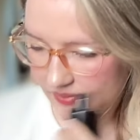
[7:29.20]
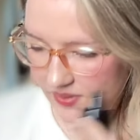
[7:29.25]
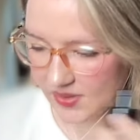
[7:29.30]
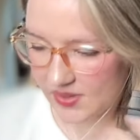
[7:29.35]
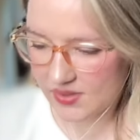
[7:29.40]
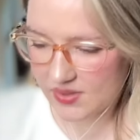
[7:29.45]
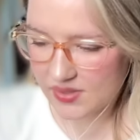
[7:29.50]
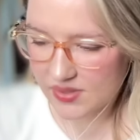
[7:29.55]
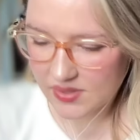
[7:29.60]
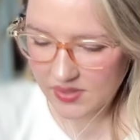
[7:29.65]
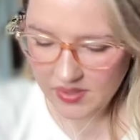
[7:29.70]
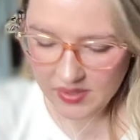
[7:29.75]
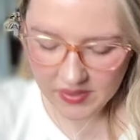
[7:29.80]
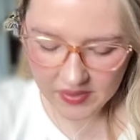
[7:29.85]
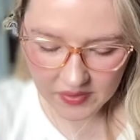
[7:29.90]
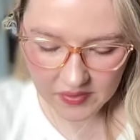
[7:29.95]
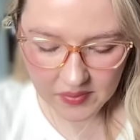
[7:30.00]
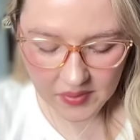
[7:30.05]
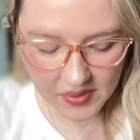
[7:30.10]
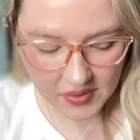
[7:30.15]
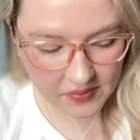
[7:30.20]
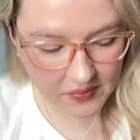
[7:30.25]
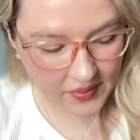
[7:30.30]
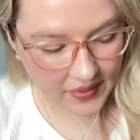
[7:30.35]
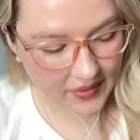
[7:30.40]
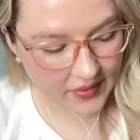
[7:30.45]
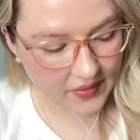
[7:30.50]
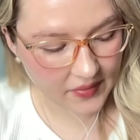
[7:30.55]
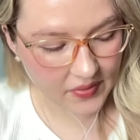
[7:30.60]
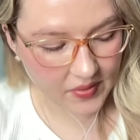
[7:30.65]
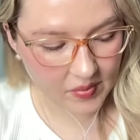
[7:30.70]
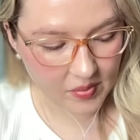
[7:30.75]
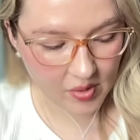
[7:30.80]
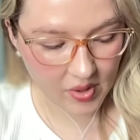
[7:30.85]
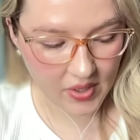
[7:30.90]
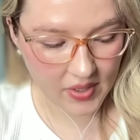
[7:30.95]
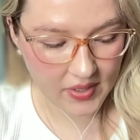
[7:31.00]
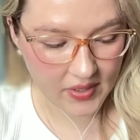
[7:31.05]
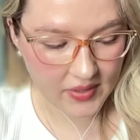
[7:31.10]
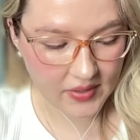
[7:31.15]
this is another one where the
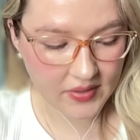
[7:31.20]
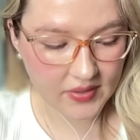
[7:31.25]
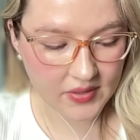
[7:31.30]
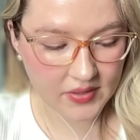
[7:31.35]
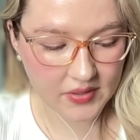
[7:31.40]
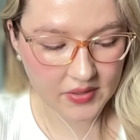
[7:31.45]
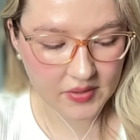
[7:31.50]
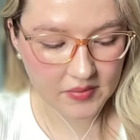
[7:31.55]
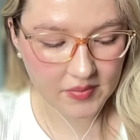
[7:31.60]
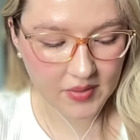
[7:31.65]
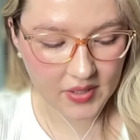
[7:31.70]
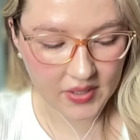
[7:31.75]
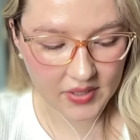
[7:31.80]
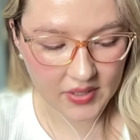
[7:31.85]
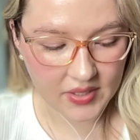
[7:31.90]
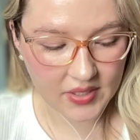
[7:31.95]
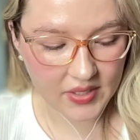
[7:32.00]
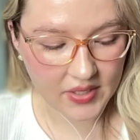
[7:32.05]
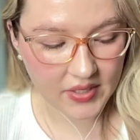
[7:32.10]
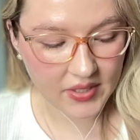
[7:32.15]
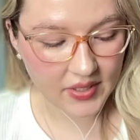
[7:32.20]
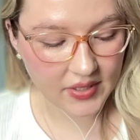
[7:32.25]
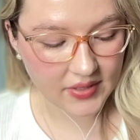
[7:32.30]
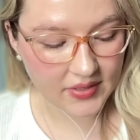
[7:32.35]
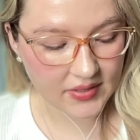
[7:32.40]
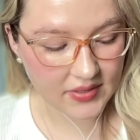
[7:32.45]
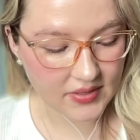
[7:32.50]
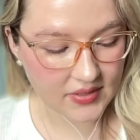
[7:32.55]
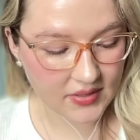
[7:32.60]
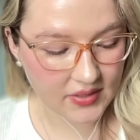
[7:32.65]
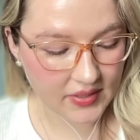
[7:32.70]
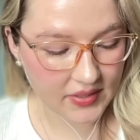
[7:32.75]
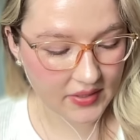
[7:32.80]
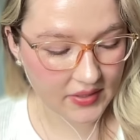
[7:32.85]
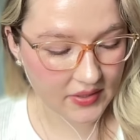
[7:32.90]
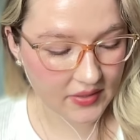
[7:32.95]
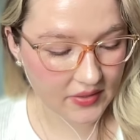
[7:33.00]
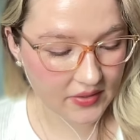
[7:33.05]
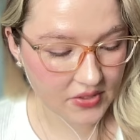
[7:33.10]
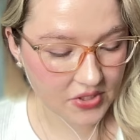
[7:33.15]
brand Commodity has
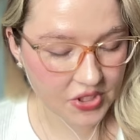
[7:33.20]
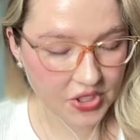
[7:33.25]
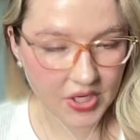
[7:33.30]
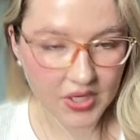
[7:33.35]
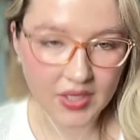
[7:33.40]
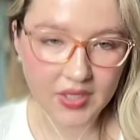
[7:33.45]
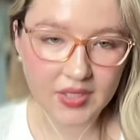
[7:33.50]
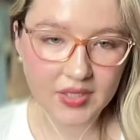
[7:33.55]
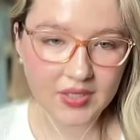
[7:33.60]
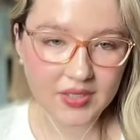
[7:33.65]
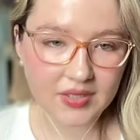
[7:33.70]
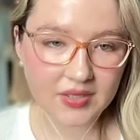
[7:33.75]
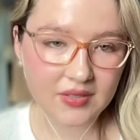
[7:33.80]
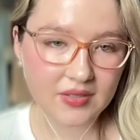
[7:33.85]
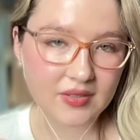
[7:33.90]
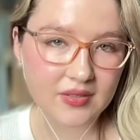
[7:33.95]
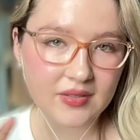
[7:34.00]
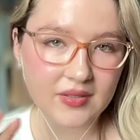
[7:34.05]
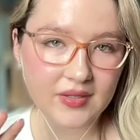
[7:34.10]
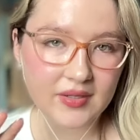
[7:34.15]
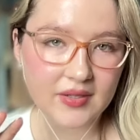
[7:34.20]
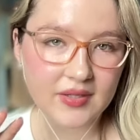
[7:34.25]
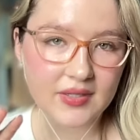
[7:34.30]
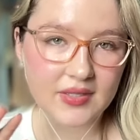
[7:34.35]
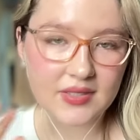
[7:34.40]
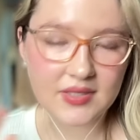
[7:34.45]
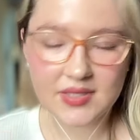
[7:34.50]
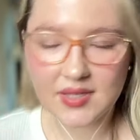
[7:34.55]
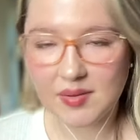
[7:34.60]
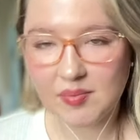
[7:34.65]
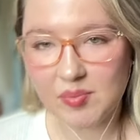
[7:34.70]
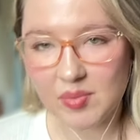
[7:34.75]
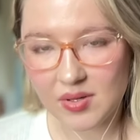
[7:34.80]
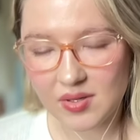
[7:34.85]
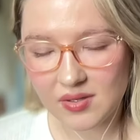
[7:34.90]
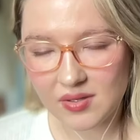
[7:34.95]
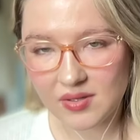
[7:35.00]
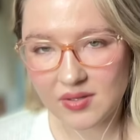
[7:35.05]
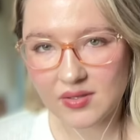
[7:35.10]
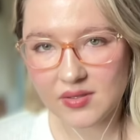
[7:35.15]
like a giant sample
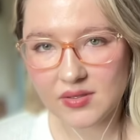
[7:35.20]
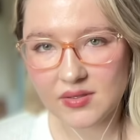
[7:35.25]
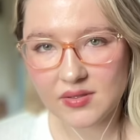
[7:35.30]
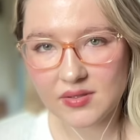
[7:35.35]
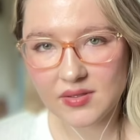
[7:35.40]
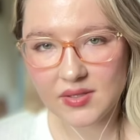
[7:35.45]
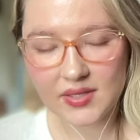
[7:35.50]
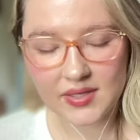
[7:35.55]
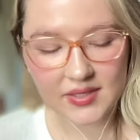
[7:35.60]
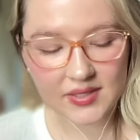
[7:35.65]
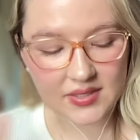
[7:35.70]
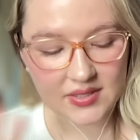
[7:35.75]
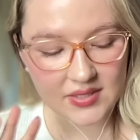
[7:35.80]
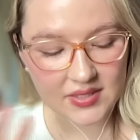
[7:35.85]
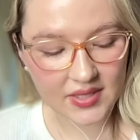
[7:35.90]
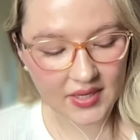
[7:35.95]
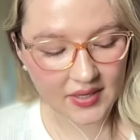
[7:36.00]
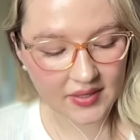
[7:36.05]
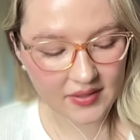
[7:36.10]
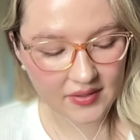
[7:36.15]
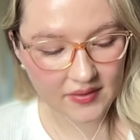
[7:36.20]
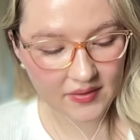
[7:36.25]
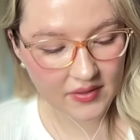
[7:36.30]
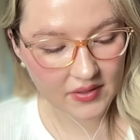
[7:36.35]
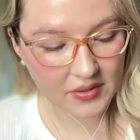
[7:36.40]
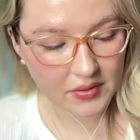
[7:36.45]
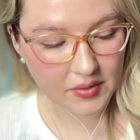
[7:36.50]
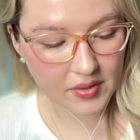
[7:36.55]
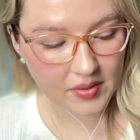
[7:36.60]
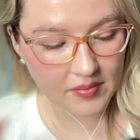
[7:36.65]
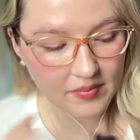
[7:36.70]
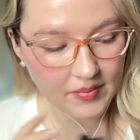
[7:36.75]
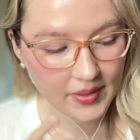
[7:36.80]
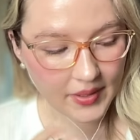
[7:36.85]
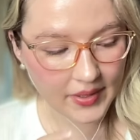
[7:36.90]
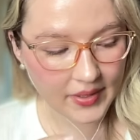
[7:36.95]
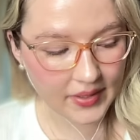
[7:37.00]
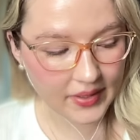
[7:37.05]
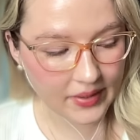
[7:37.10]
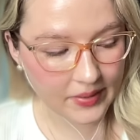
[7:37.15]
like set that you can
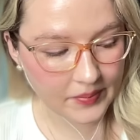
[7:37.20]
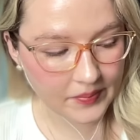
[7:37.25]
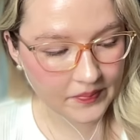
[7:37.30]
buy,